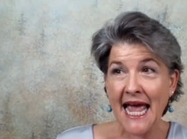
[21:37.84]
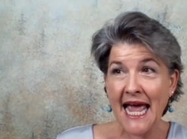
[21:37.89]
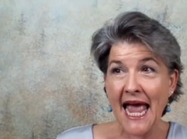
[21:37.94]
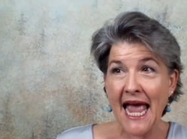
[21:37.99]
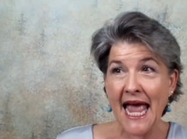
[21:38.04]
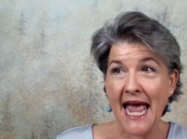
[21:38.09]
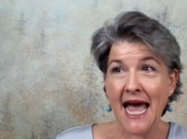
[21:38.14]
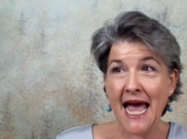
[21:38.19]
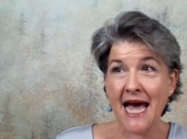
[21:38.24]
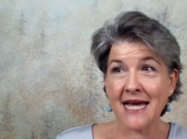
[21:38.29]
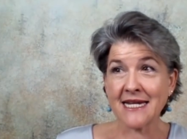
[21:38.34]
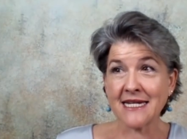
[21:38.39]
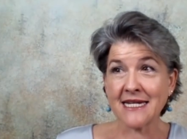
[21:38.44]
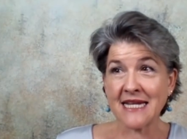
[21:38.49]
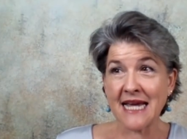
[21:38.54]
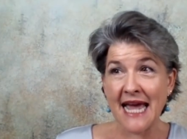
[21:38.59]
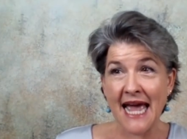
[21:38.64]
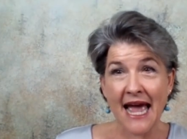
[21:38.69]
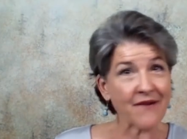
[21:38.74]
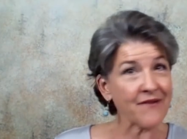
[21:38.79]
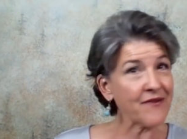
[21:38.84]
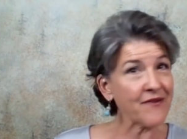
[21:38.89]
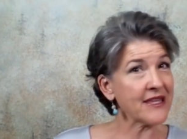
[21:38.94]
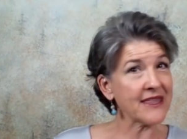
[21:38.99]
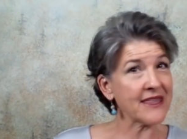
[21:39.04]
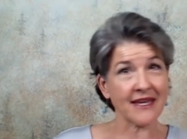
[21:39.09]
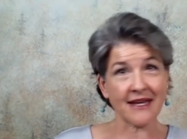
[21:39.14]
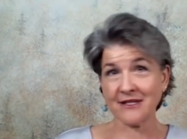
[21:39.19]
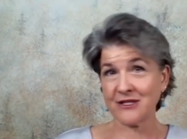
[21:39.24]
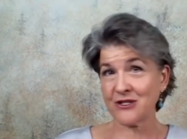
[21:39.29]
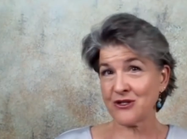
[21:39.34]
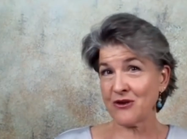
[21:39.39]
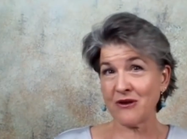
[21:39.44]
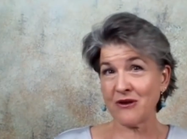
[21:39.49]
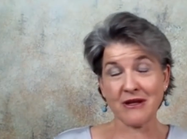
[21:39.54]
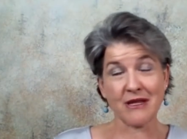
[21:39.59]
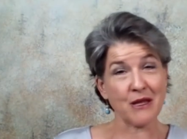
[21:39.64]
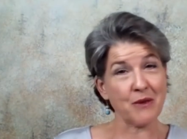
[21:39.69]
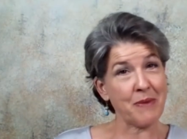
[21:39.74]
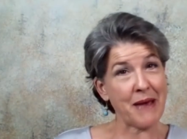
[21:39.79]
And everything gets
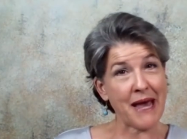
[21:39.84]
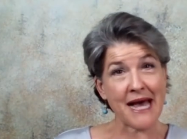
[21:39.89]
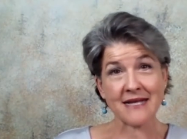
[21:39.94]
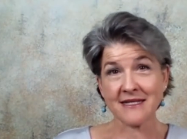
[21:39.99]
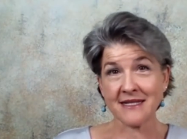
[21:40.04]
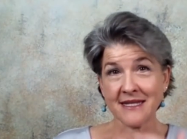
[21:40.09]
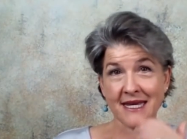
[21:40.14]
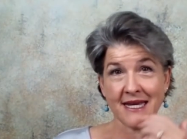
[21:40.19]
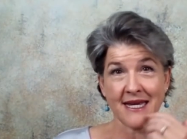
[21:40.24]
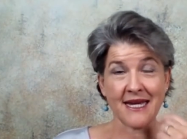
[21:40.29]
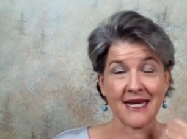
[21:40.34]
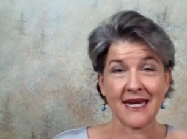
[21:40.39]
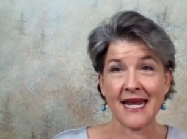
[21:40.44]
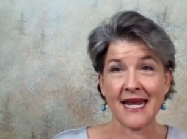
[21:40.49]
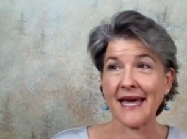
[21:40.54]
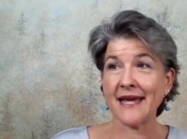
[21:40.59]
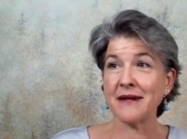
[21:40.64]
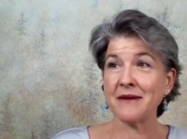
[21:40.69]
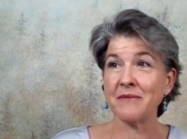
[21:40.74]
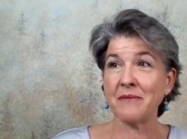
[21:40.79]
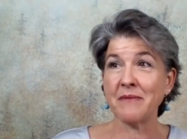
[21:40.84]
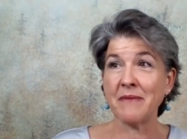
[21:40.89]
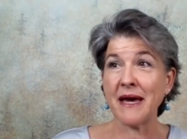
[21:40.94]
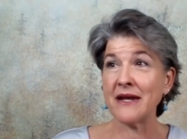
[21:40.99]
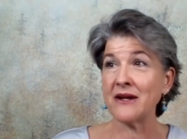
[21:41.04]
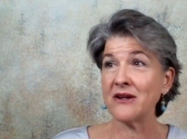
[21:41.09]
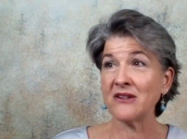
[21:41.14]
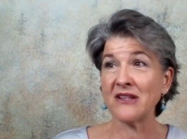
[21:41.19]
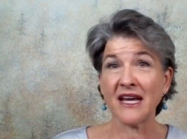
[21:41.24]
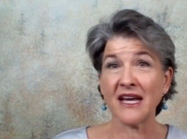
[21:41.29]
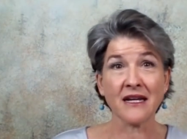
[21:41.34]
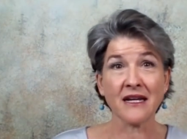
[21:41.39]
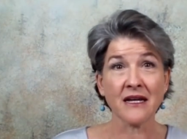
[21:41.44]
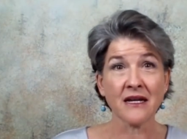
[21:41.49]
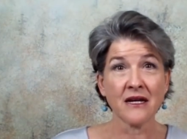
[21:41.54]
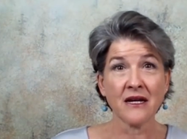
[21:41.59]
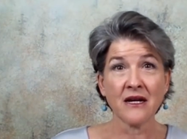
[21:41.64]
thrown in the basket, and men are like,